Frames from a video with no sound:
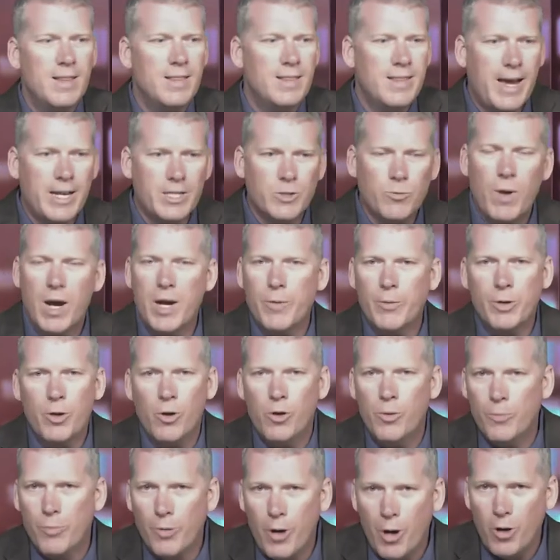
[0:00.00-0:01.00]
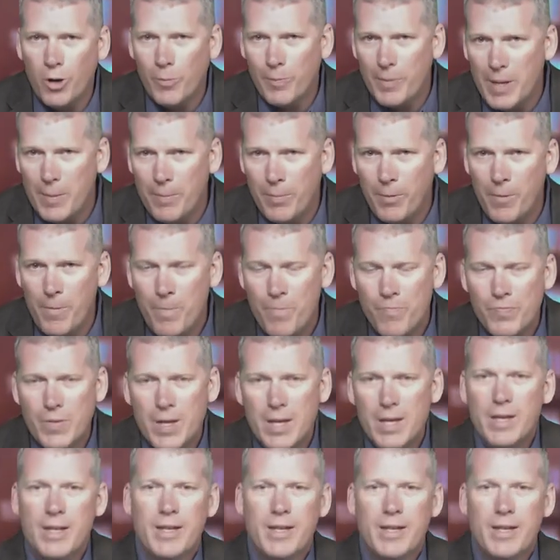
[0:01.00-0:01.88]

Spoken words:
That's why we're going broke, people.